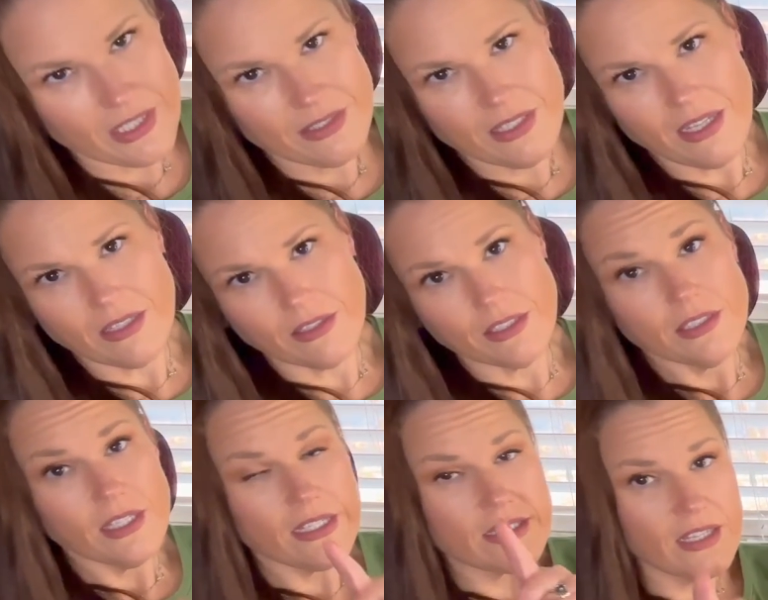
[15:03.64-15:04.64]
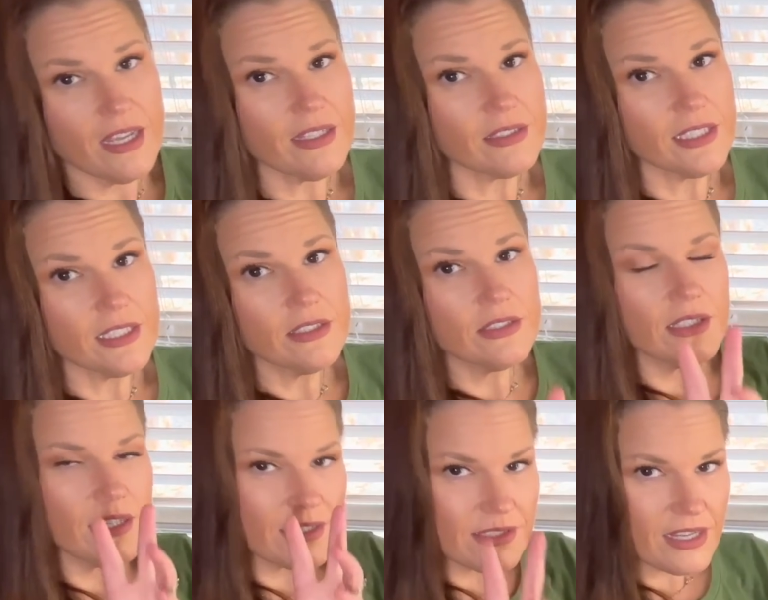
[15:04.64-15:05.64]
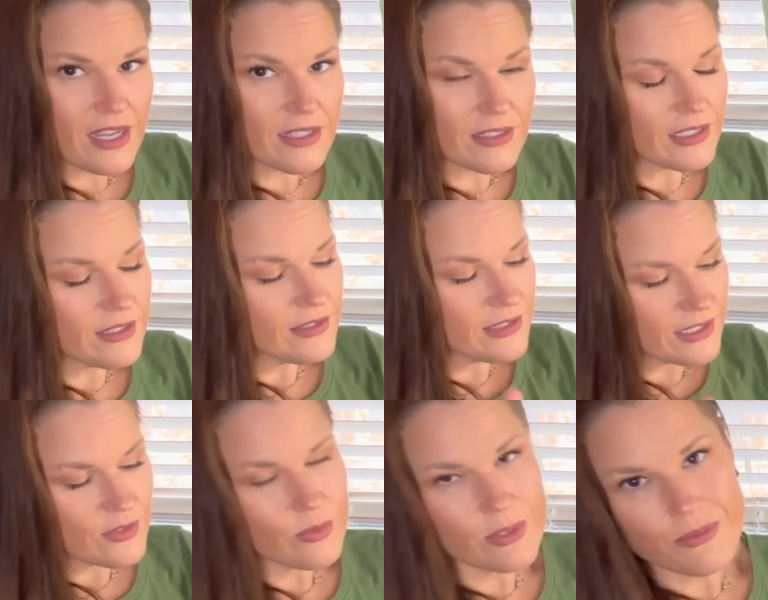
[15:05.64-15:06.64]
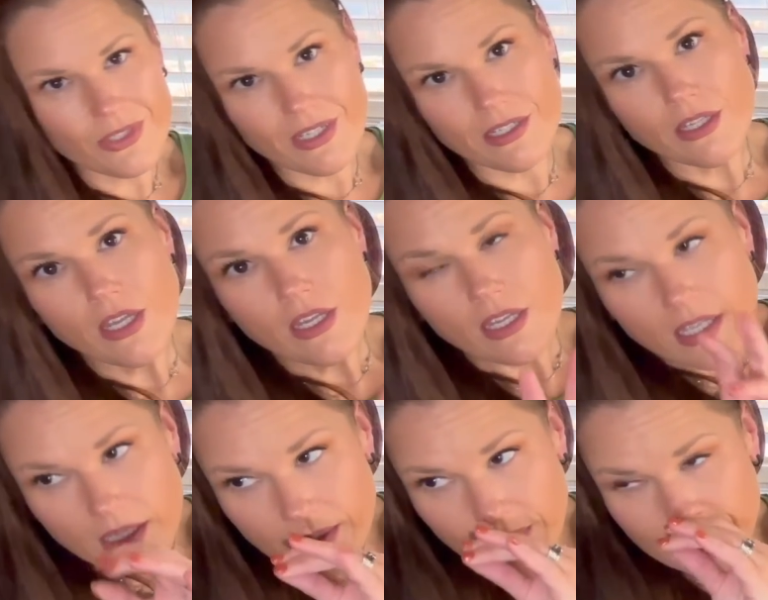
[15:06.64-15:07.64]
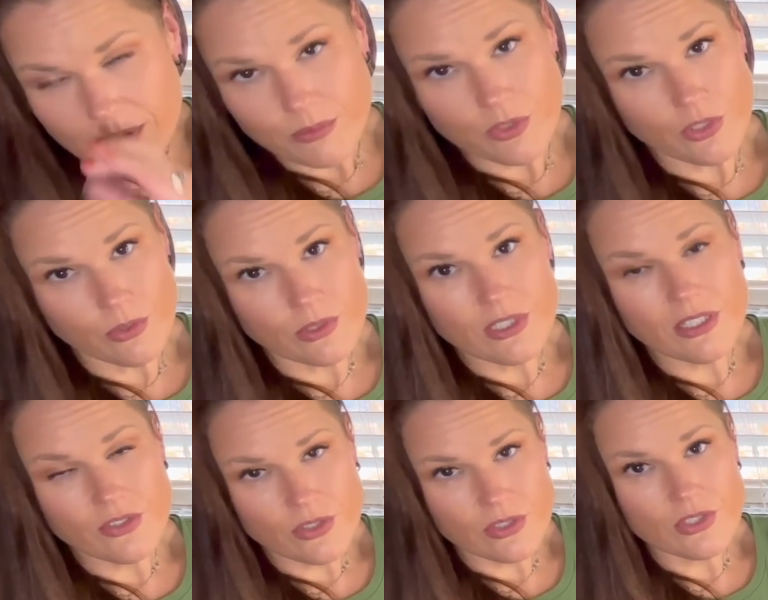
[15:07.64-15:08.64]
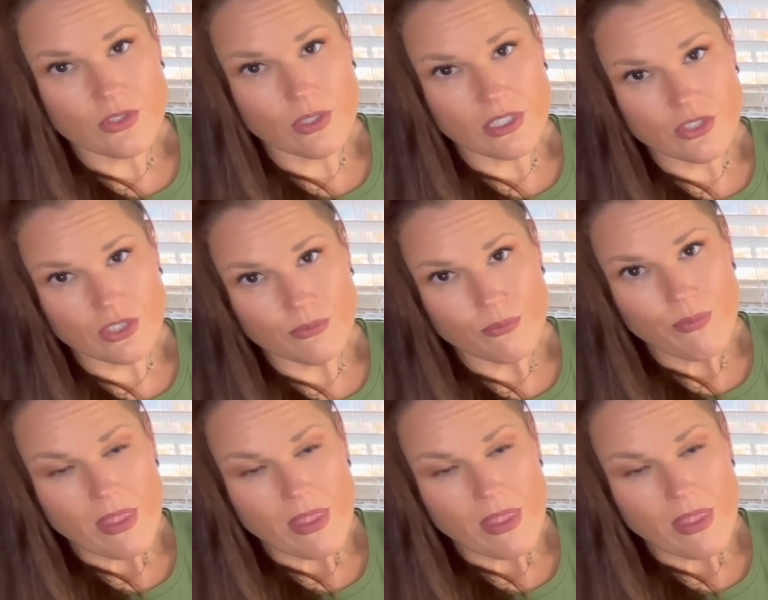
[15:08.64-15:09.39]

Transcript: Exactly. Exactly. Exactly. That's what I'm saying. It is up to you. It's at your discretion.